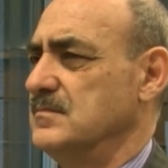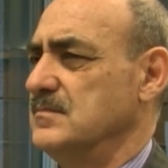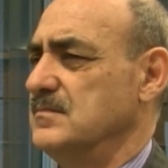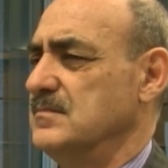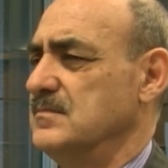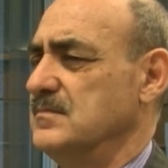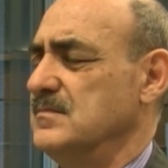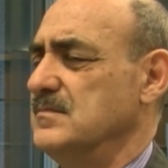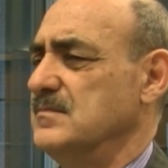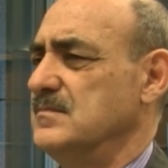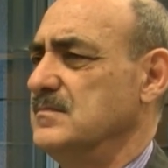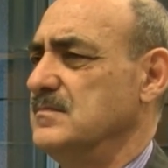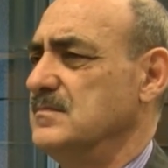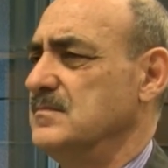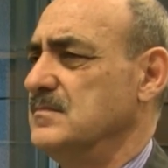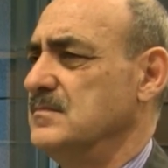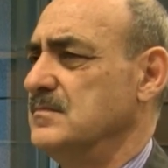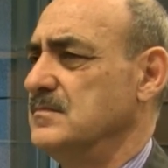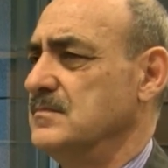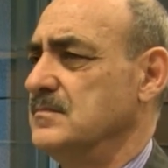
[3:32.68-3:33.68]
um,
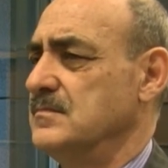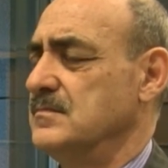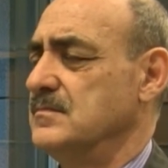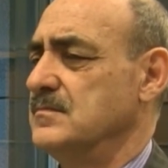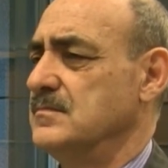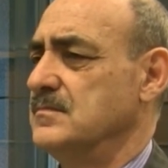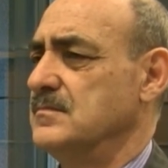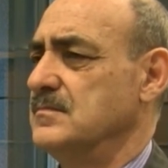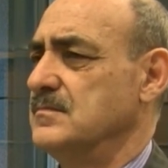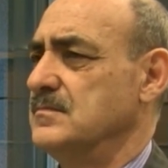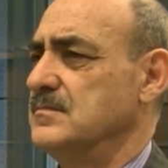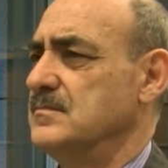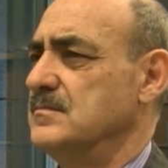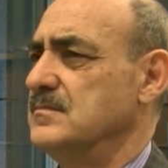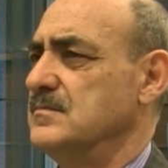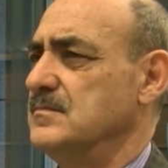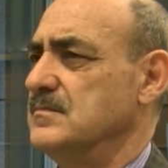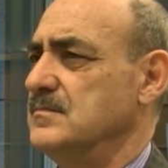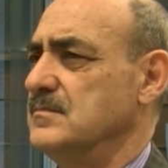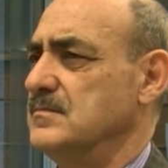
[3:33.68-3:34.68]
you're saying they're
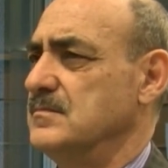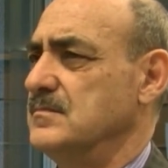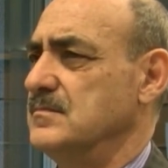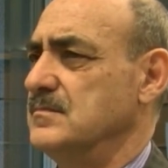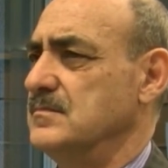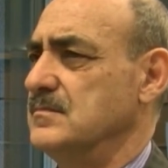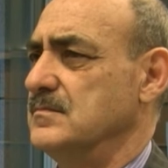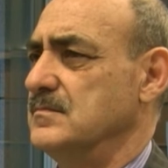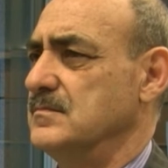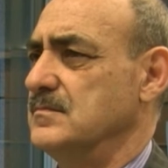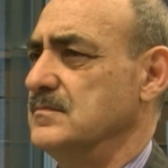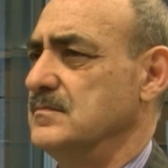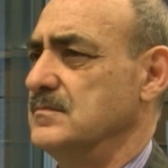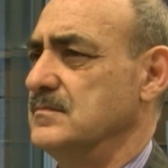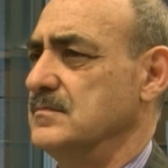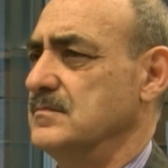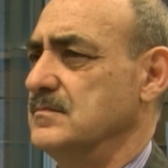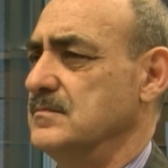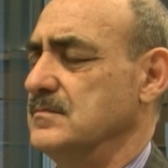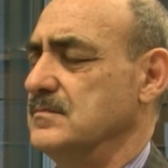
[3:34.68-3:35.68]
not a government in
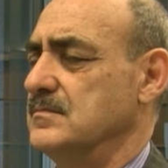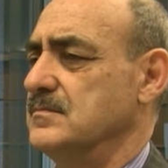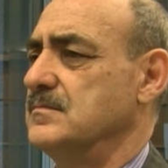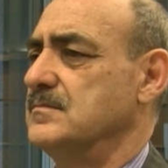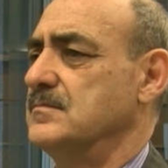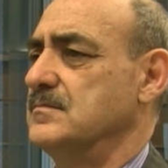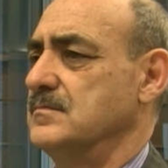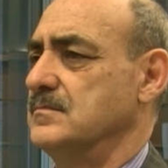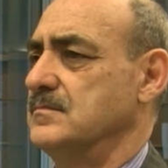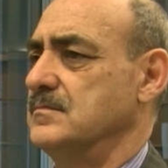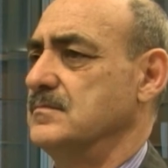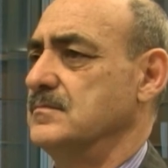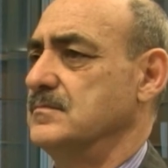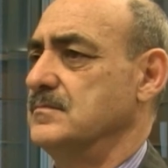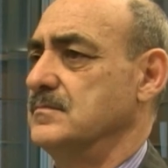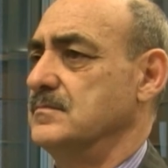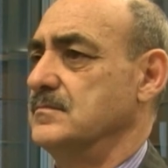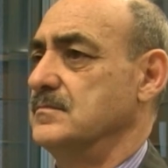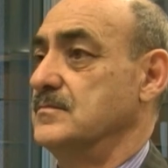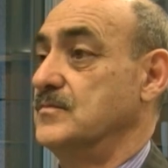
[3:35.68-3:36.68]
waiting, they're in fact a
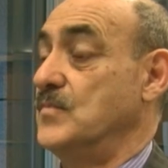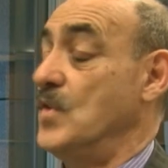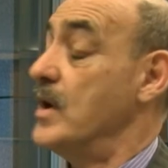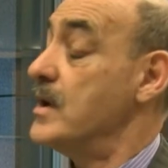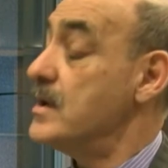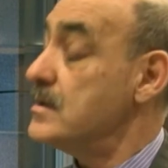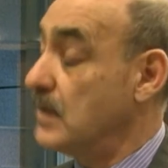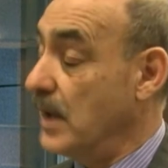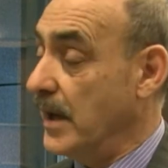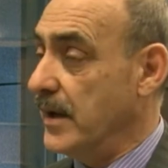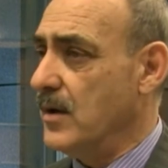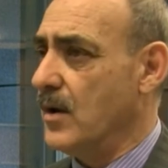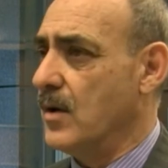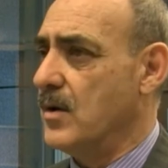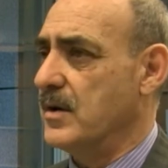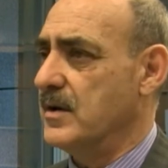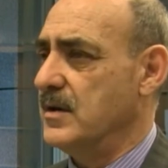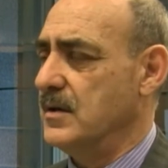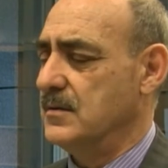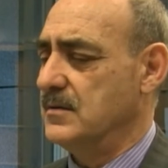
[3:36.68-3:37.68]
terrorist organisation.
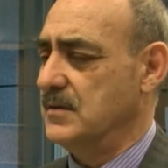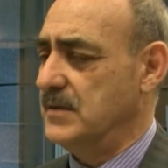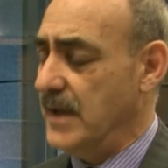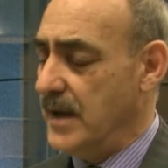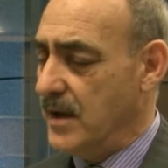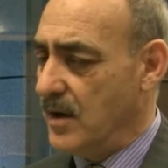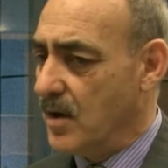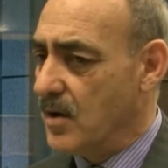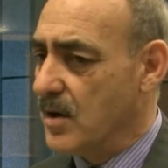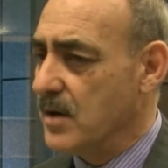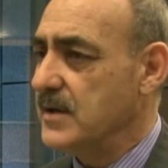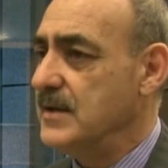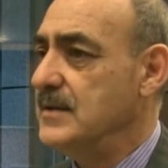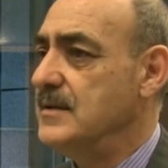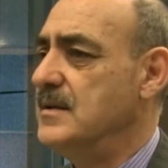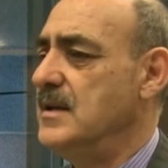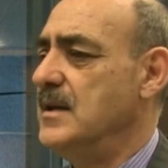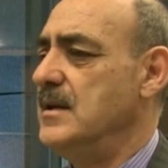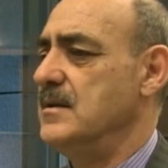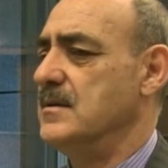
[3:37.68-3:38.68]
They, they, are
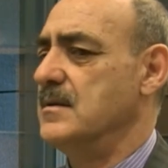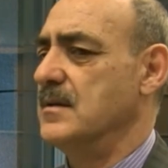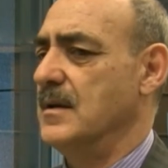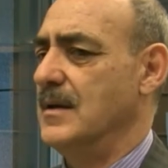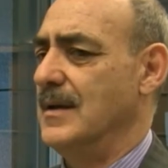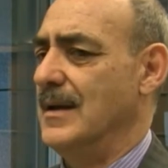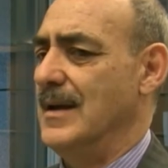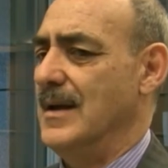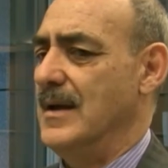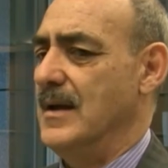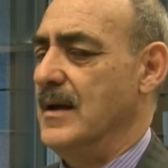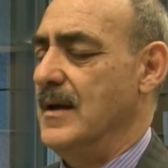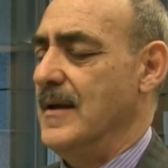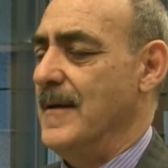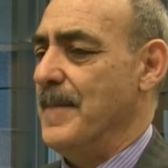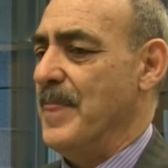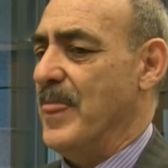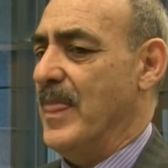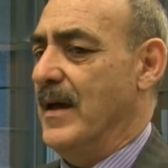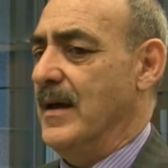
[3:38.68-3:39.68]
indeed.
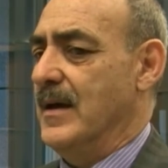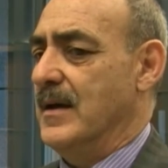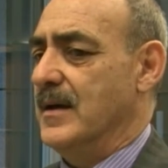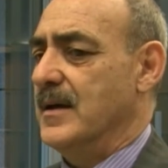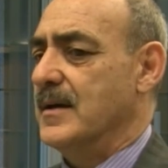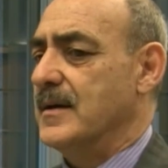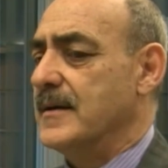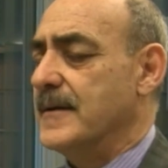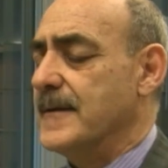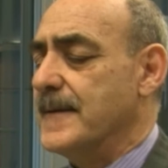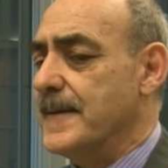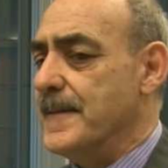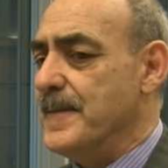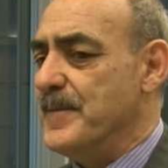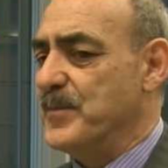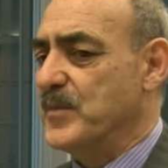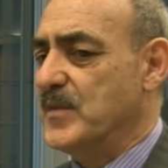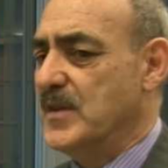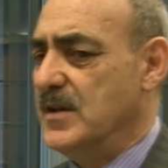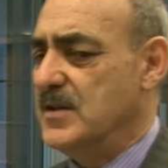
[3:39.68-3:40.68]

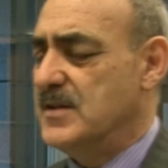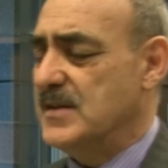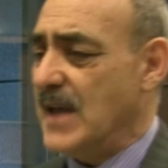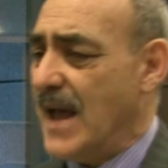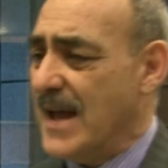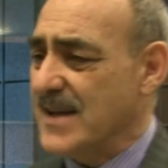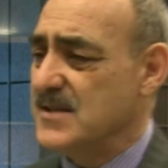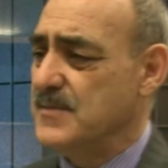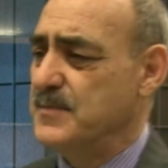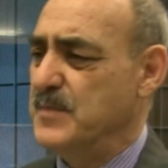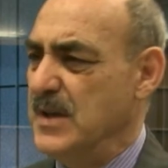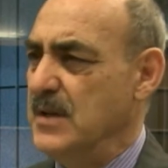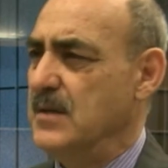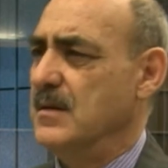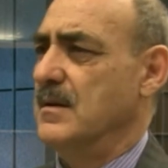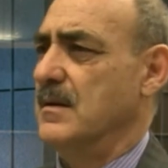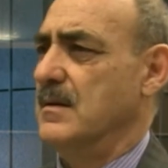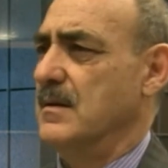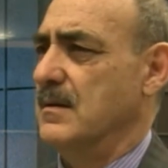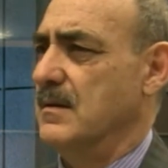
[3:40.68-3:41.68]
Um, this has
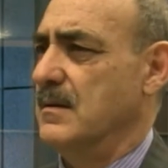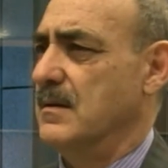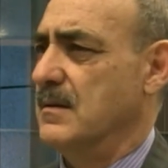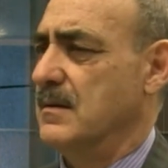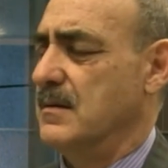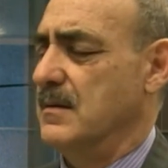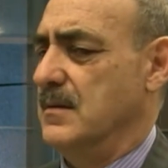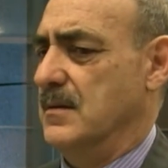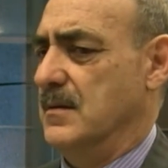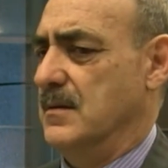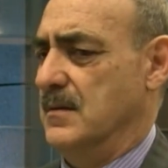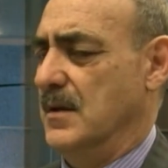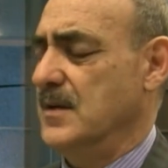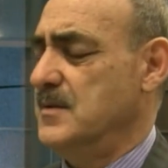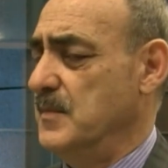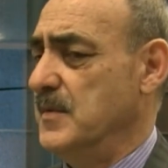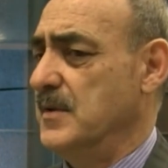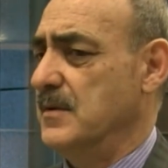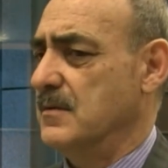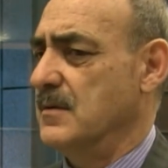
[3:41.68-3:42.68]
been, let
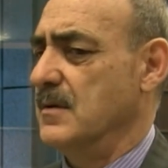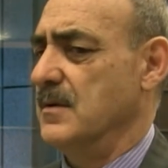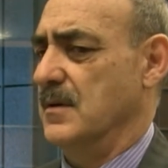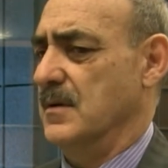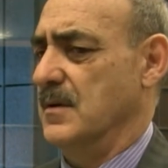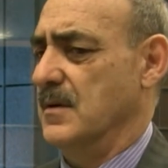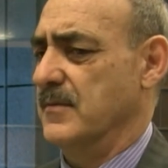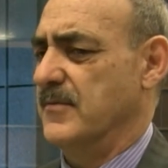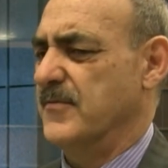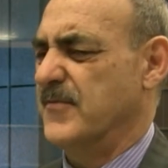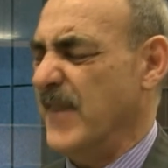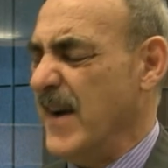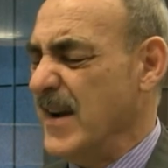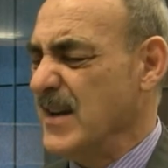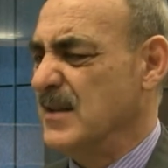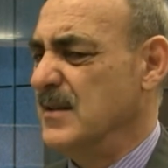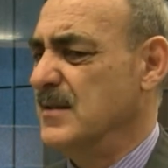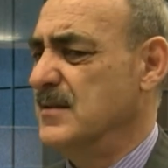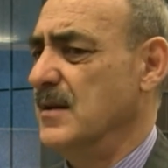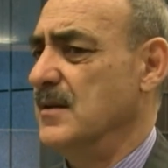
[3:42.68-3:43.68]
me uh,
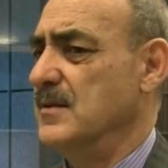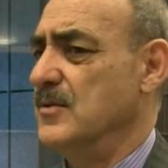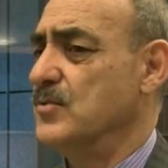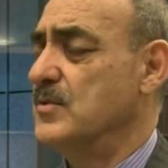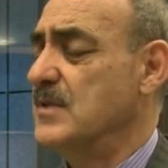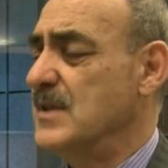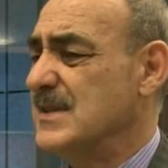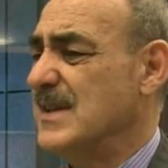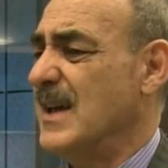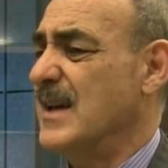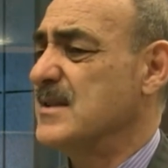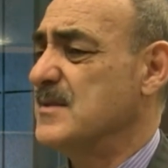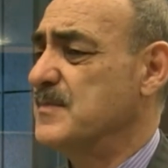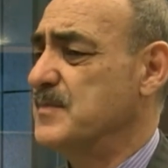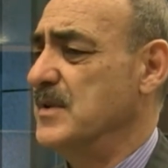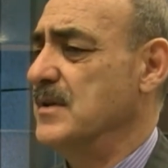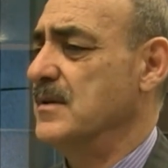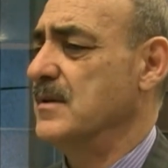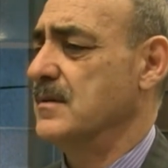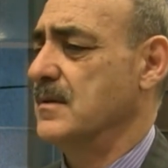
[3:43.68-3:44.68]
frankly tell you, this has
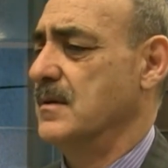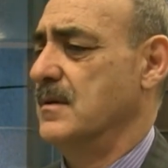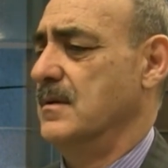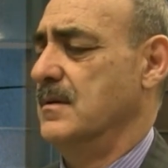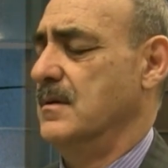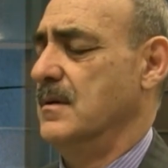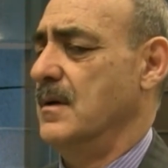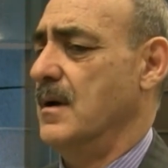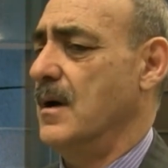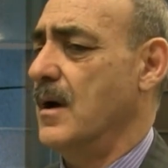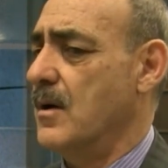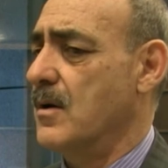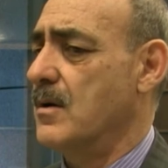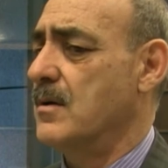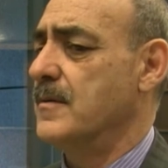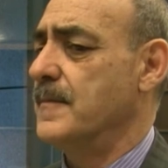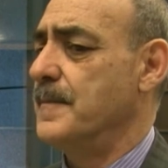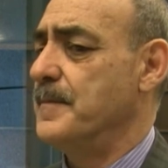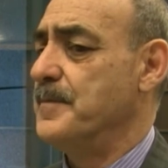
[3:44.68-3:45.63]
been our